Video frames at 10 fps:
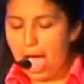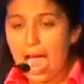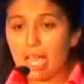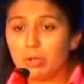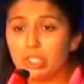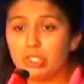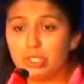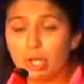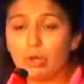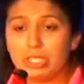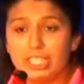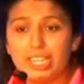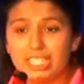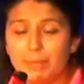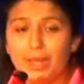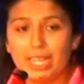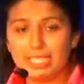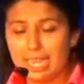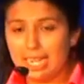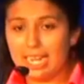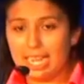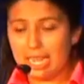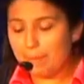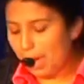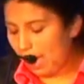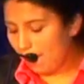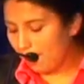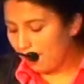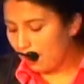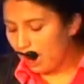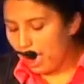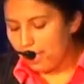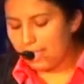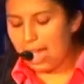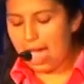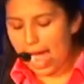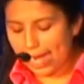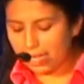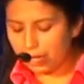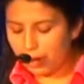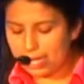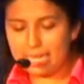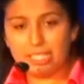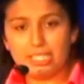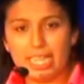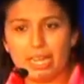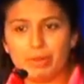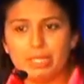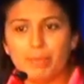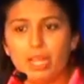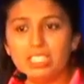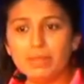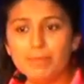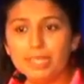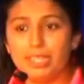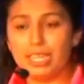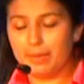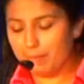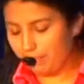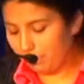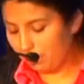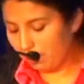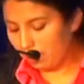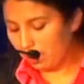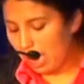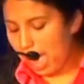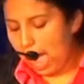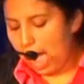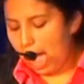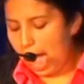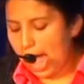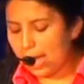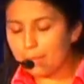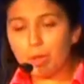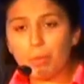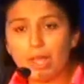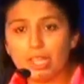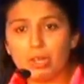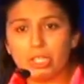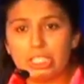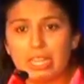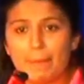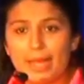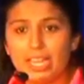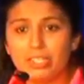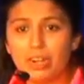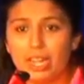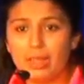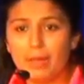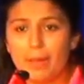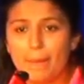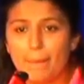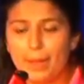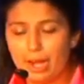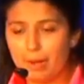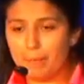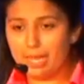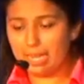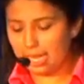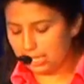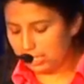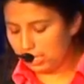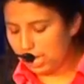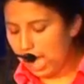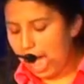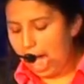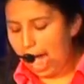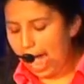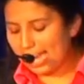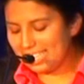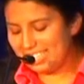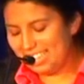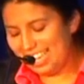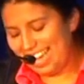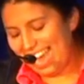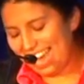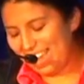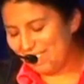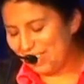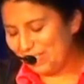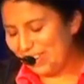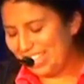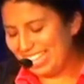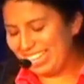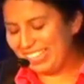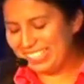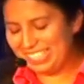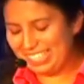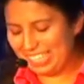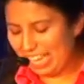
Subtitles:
I was so serious about attending EPATT that I knew I needed to take responsibility. I am the one that goes to the mandatory parent meetings. I am the one that goes,